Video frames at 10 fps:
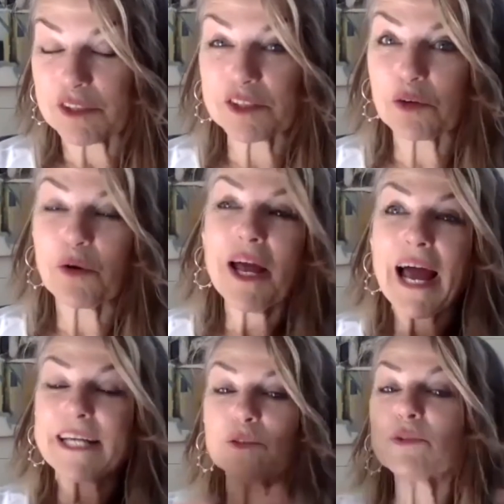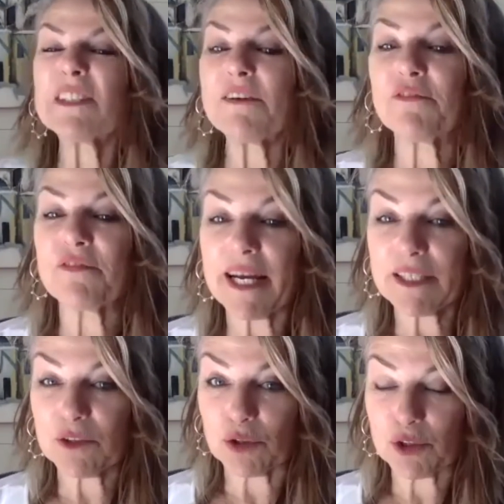So I don't
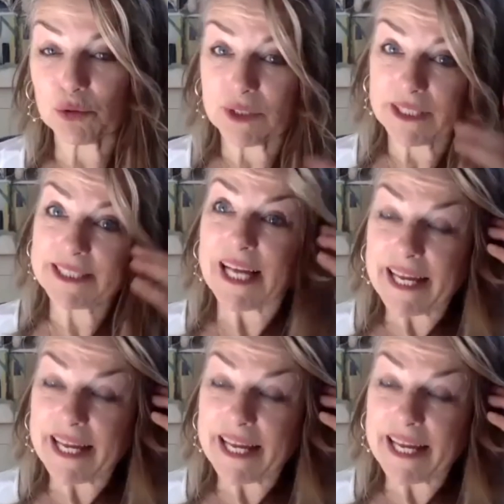divide those two things.